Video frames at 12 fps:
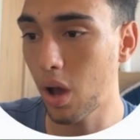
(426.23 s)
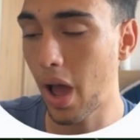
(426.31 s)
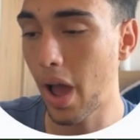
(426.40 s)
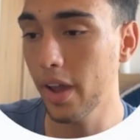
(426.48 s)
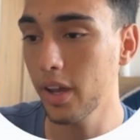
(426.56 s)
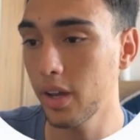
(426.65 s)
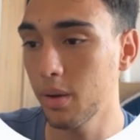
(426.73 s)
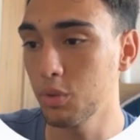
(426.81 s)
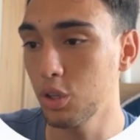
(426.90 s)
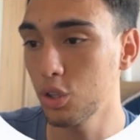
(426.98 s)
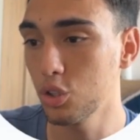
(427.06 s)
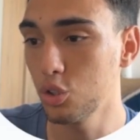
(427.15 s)
I am
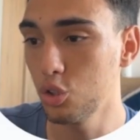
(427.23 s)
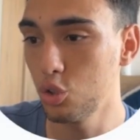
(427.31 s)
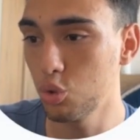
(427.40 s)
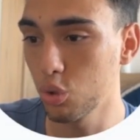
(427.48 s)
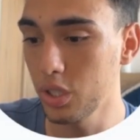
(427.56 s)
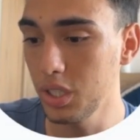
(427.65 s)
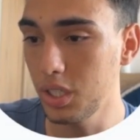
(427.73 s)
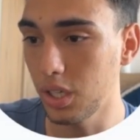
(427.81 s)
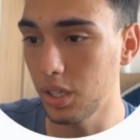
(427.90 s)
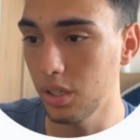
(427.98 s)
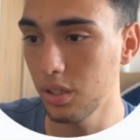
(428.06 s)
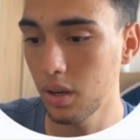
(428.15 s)

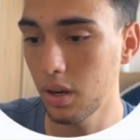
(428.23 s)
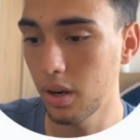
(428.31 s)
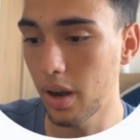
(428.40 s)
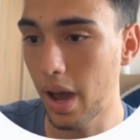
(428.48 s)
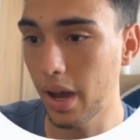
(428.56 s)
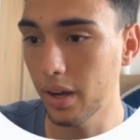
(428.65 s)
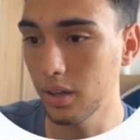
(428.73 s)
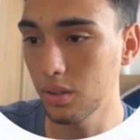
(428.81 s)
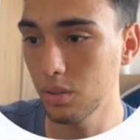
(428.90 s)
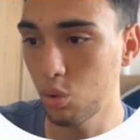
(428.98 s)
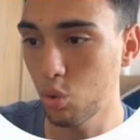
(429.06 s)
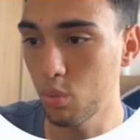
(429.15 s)
drinking ng
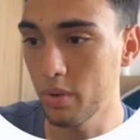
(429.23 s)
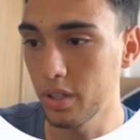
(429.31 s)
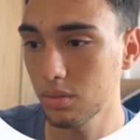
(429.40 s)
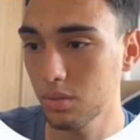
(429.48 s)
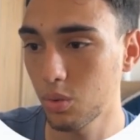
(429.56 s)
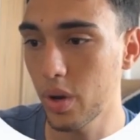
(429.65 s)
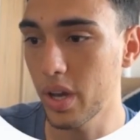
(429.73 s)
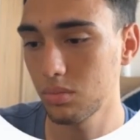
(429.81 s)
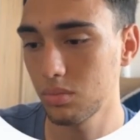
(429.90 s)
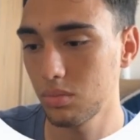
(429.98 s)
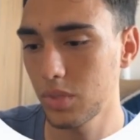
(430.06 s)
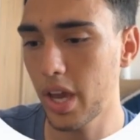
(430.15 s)
tubig. Wait,
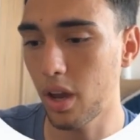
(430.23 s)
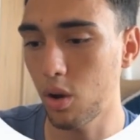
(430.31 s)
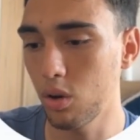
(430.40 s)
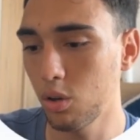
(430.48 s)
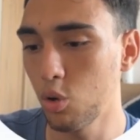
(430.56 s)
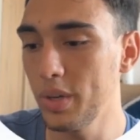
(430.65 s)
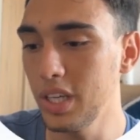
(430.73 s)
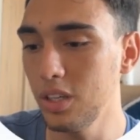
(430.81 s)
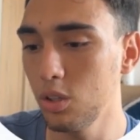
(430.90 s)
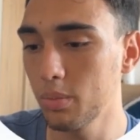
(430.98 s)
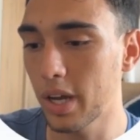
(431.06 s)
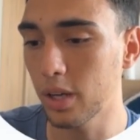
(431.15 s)
yeah.
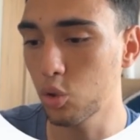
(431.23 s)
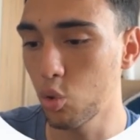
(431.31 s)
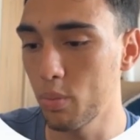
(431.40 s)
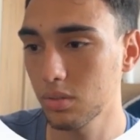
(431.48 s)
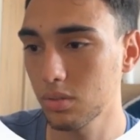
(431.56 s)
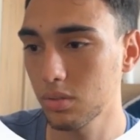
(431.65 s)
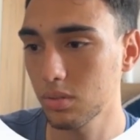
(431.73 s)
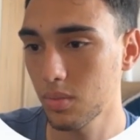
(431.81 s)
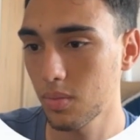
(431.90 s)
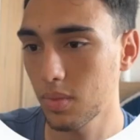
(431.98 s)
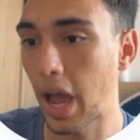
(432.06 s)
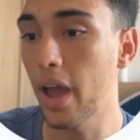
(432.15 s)
Umiinom ng tubig.
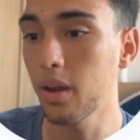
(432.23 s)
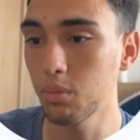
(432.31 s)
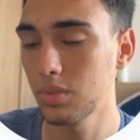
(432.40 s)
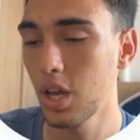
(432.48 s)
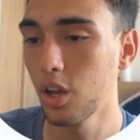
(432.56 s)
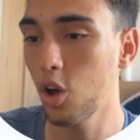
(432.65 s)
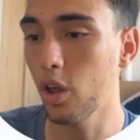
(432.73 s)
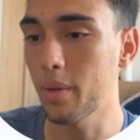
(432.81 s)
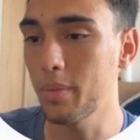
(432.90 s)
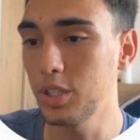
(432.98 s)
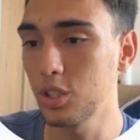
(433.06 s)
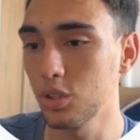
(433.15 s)
No, that
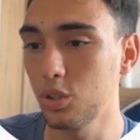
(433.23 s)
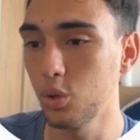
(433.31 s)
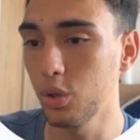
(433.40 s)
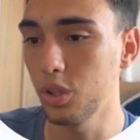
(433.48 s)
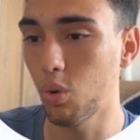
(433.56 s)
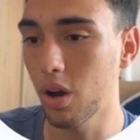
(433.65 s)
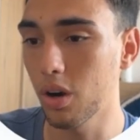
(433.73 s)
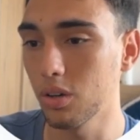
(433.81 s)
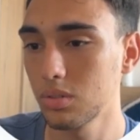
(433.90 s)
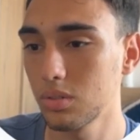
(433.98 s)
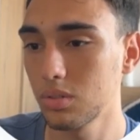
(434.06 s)
means you're doing the water.